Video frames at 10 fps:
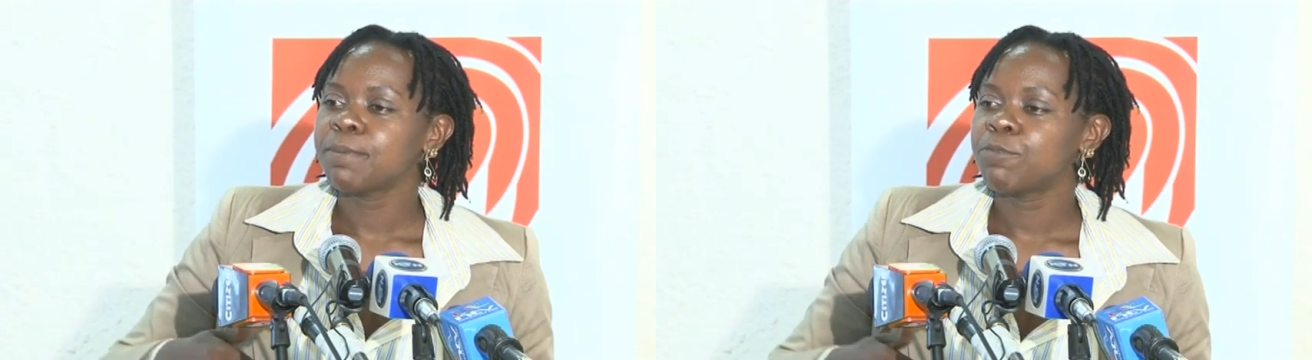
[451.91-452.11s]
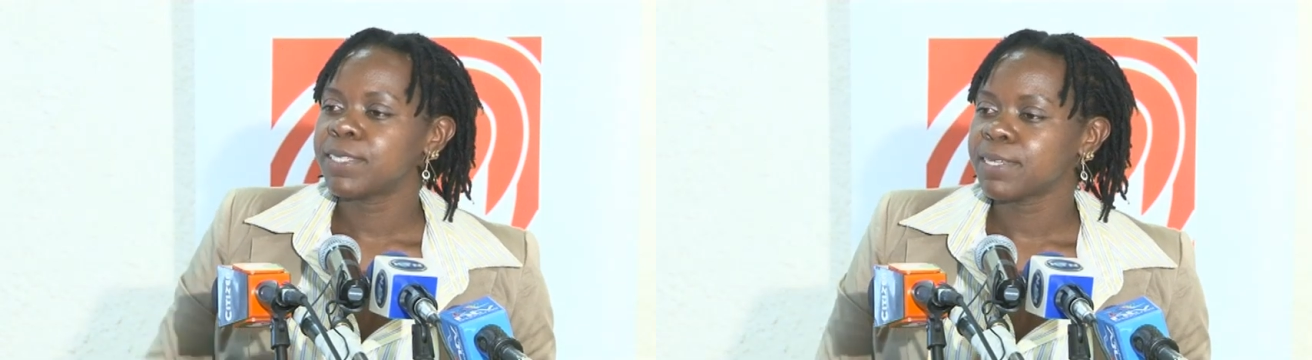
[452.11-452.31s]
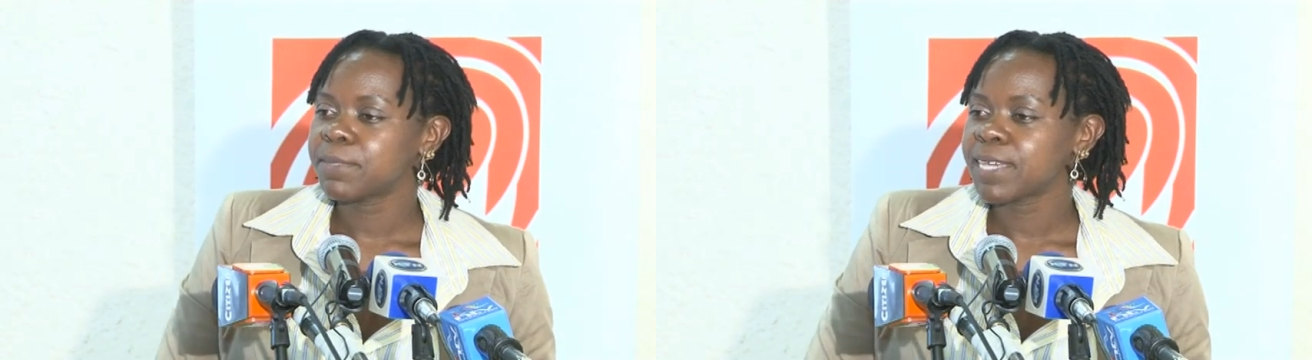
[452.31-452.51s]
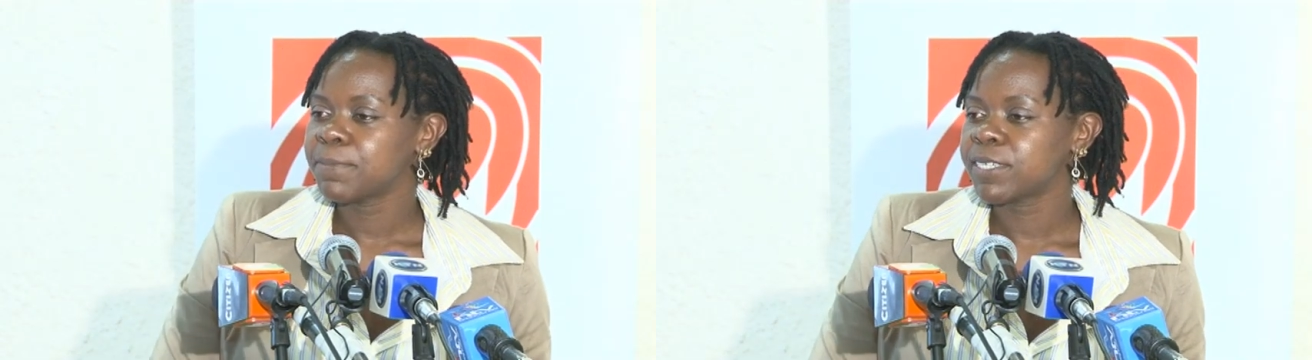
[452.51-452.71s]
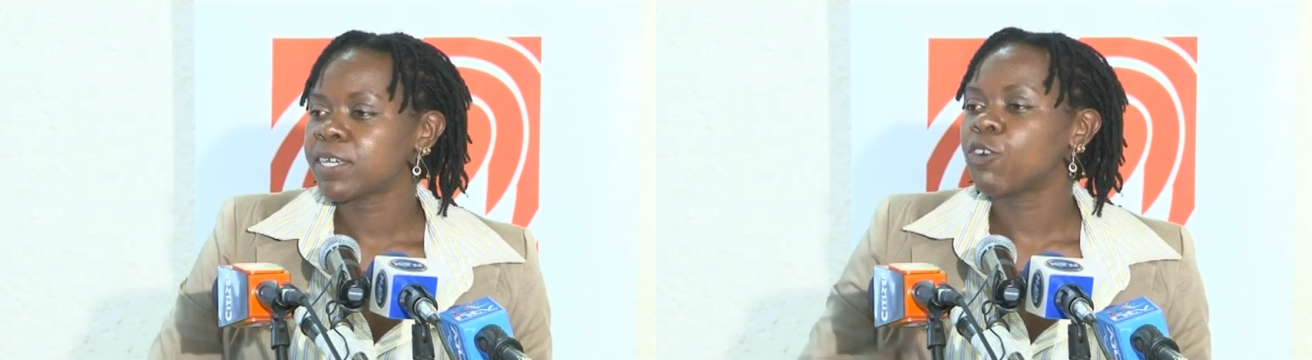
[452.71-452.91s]
up with
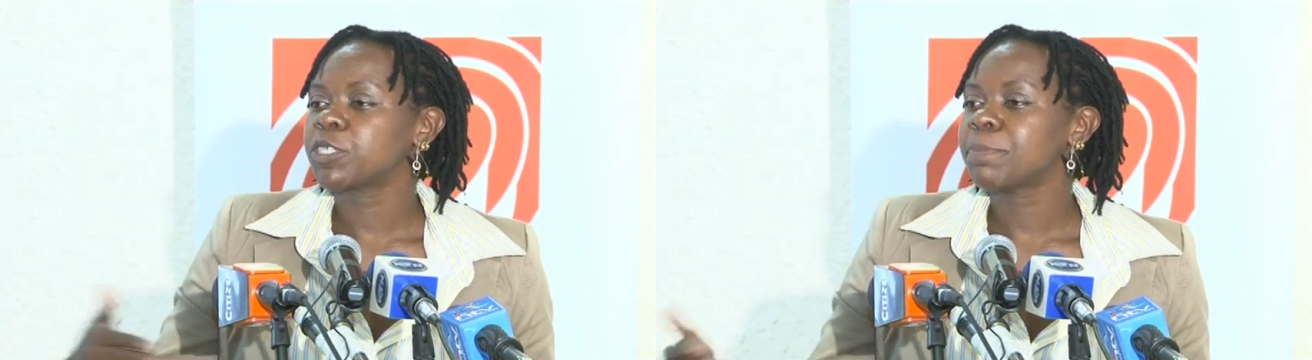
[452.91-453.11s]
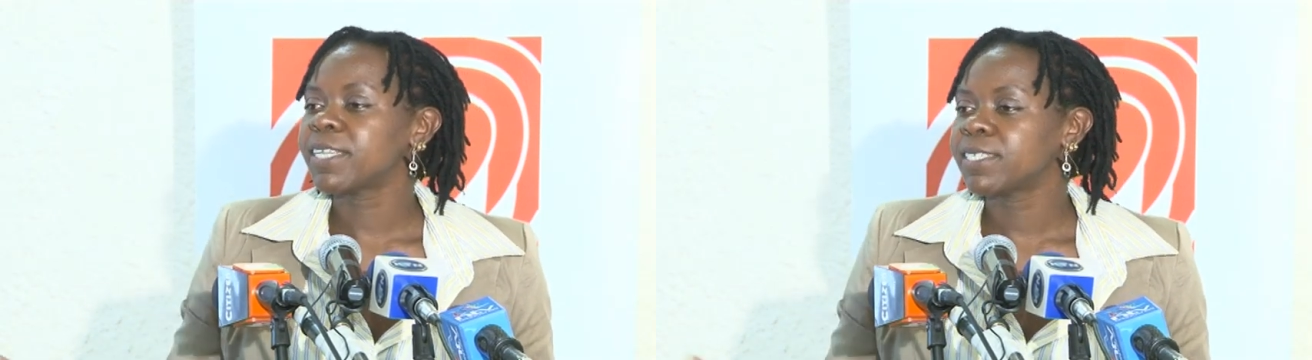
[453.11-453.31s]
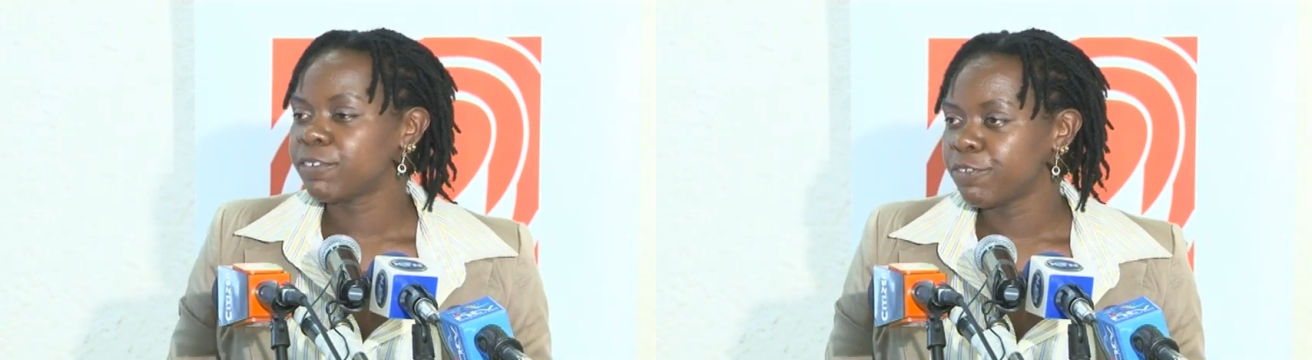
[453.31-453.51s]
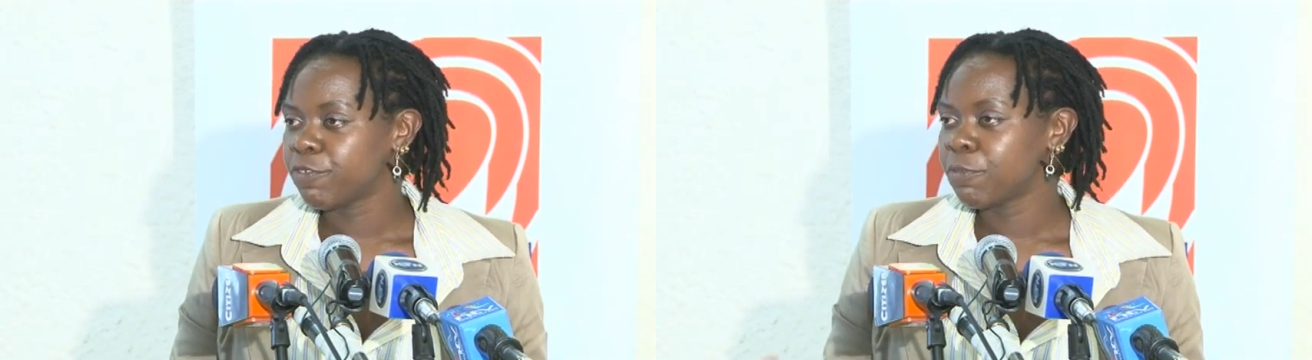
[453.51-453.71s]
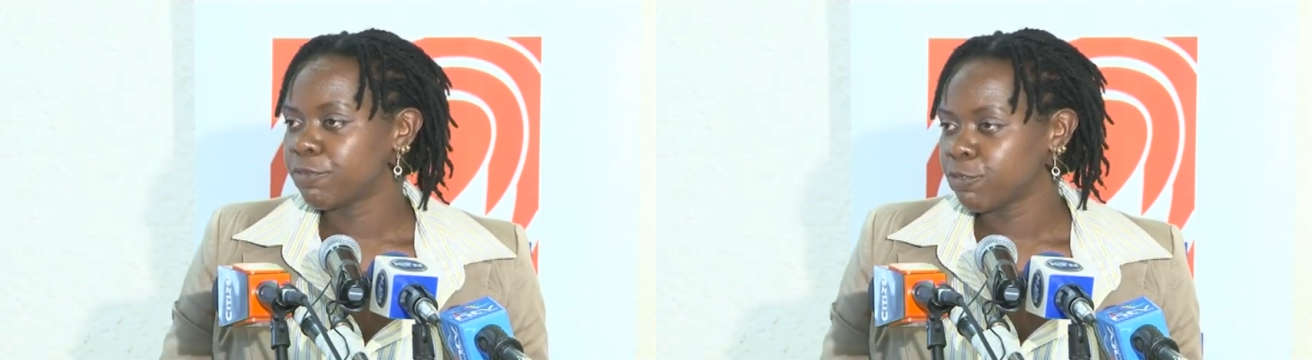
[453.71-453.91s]
sometimes is a cosmetic
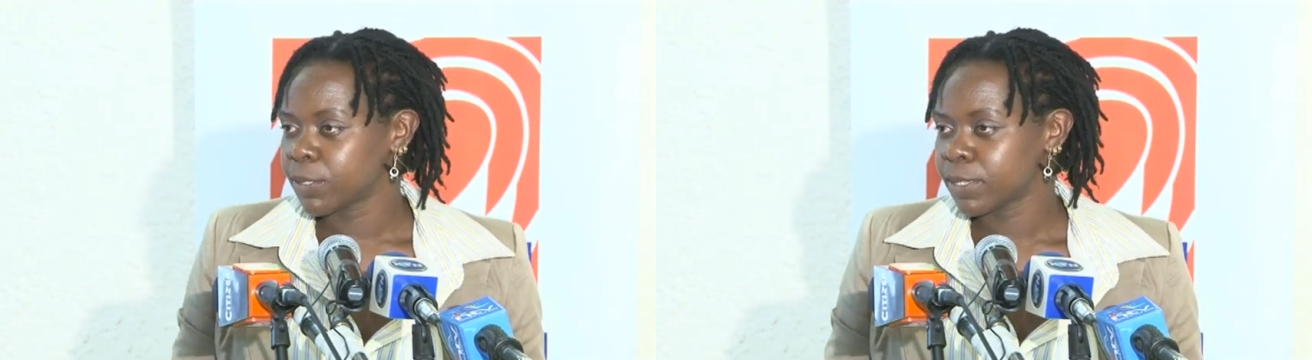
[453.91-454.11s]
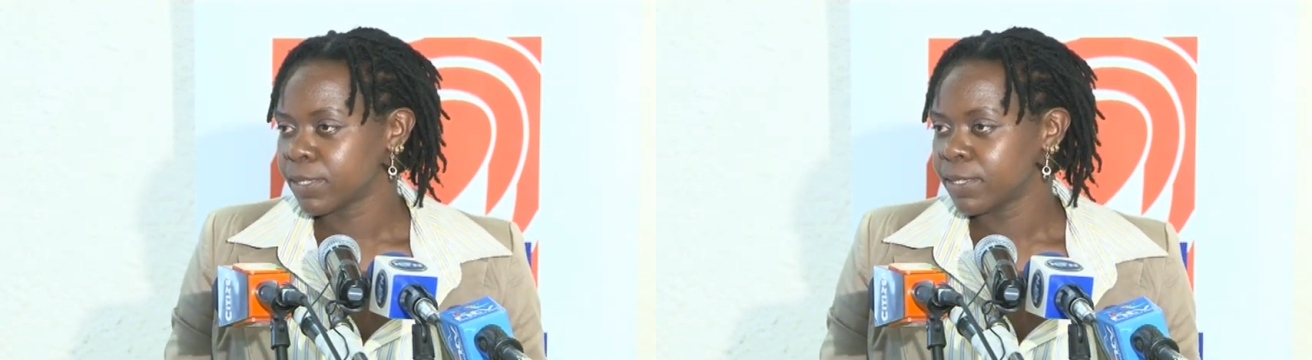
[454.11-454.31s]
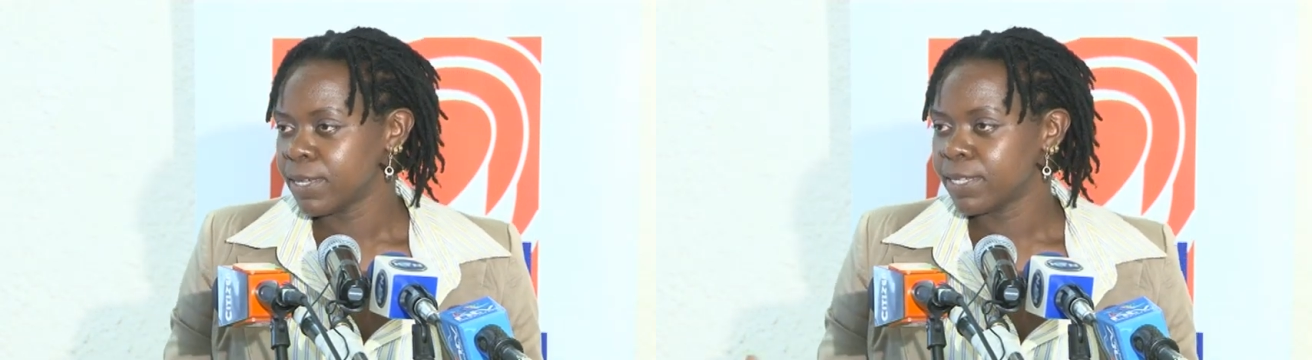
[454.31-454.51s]
reform process.